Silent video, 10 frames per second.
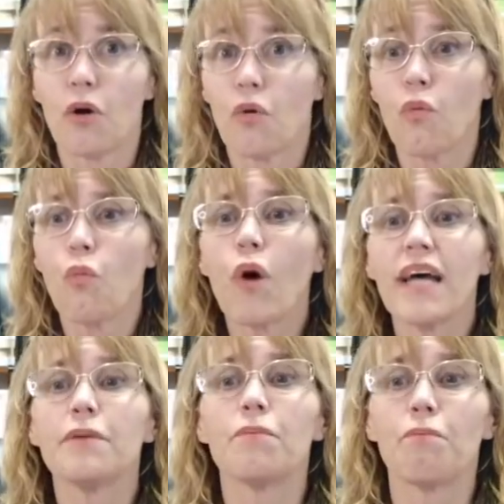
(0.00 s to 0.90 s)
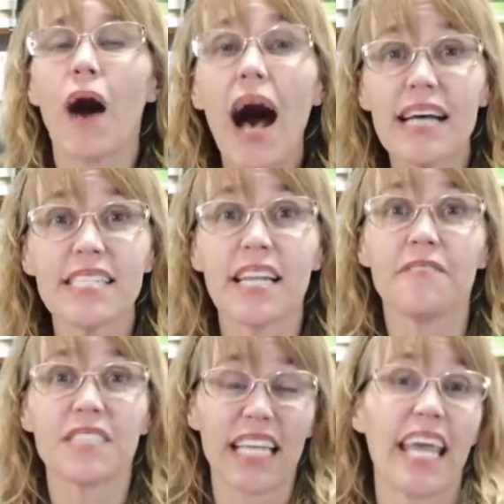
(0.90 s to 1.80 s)
What
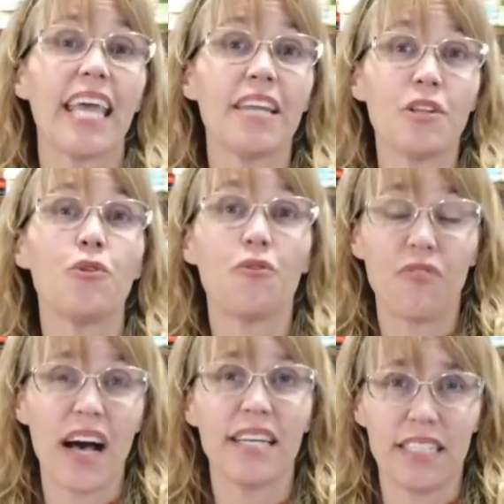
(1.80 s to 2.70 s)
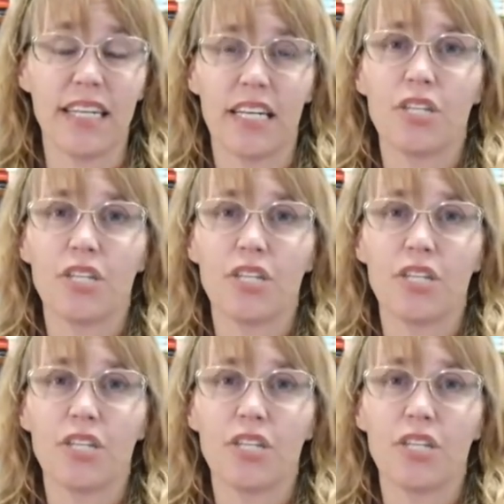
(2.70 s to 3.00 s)
positives can you find in it?